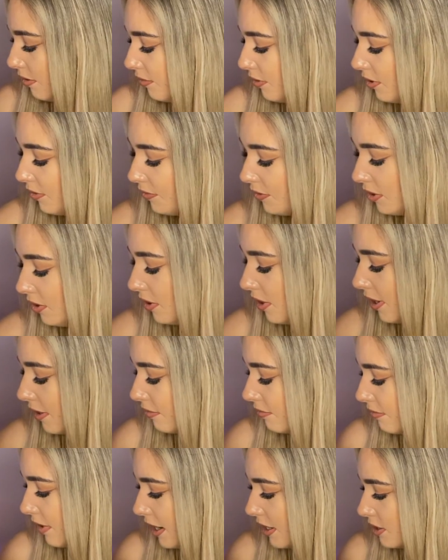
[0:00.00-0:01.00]
For a few like
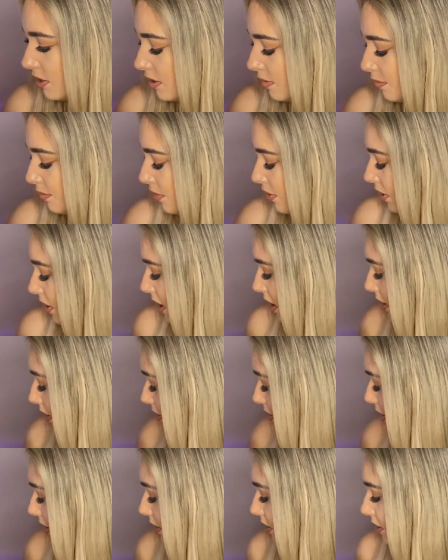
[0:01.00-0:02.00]
random
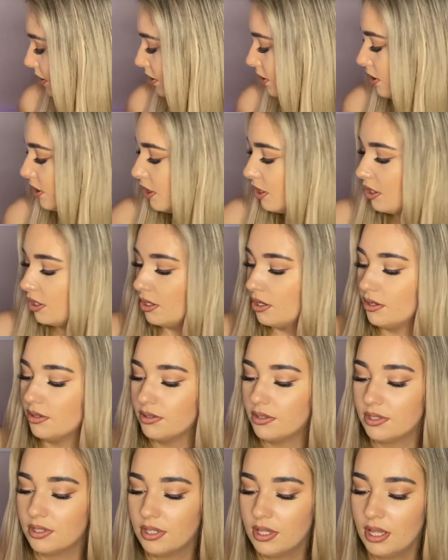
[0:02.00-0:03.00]
products, I do
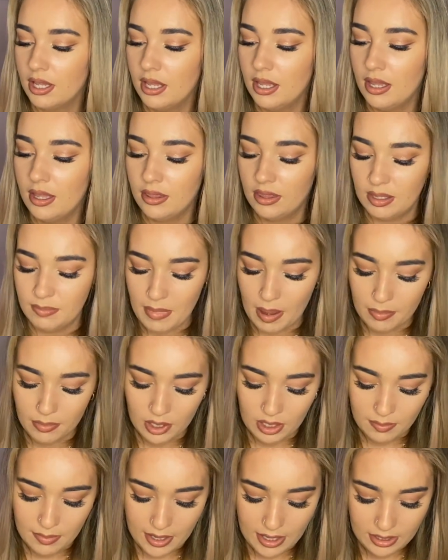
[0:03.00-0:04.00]
use the
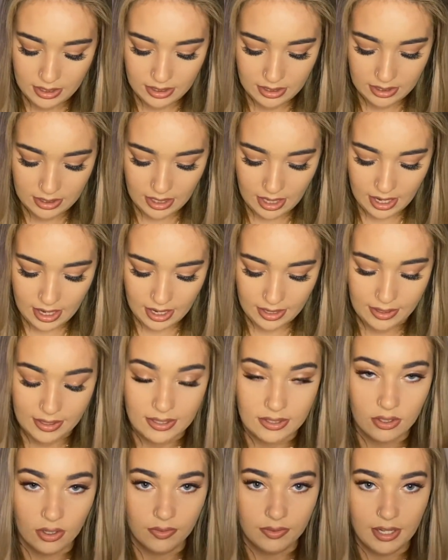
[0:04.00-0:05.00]
Memory Mist and
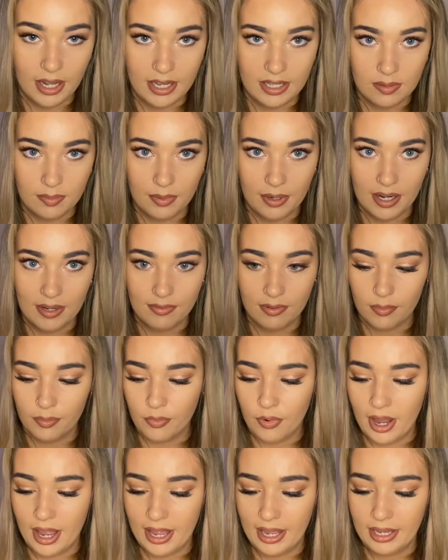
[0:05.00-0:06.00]
this soft hairspray from
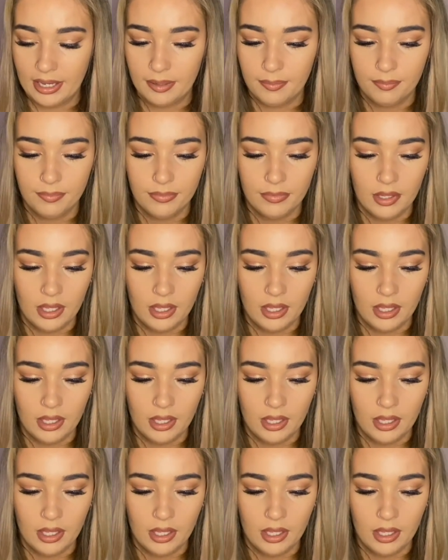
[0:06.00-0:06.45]
Way.